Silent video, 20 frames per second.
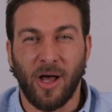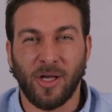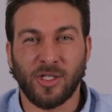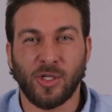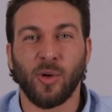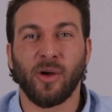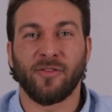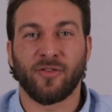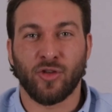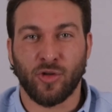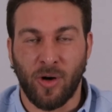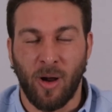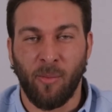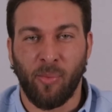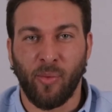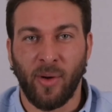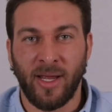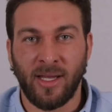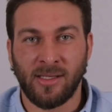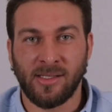also, if Trump
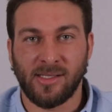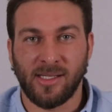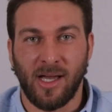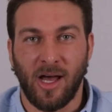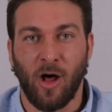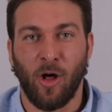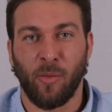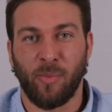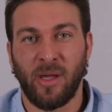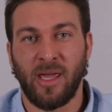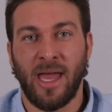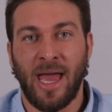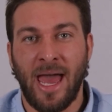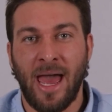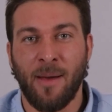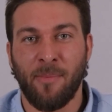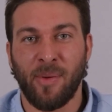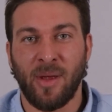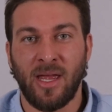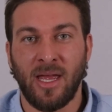wins, I'll be
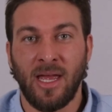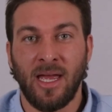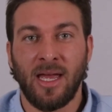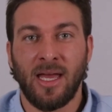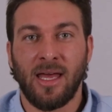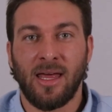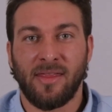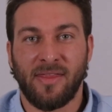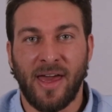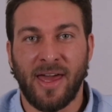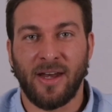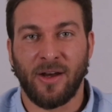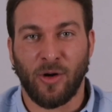happy that